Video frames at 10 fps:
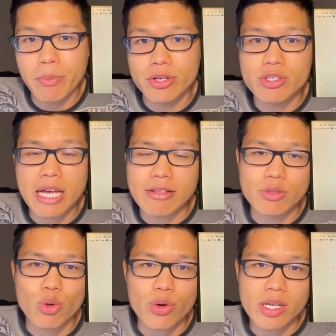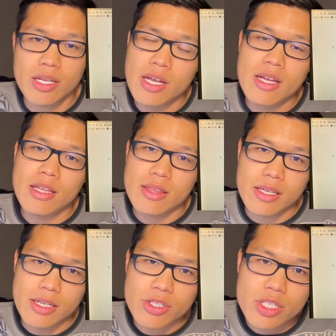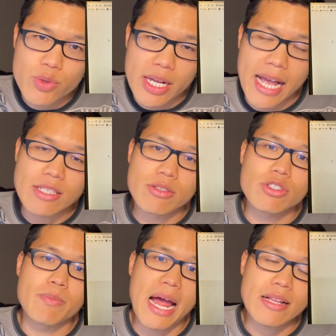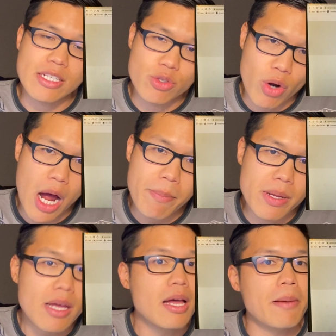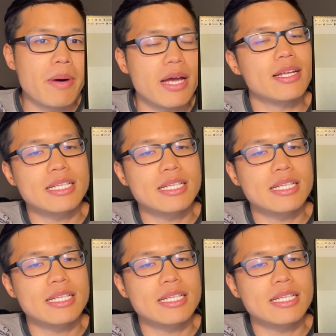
2020, the interest rate has dramatically dropped, but it is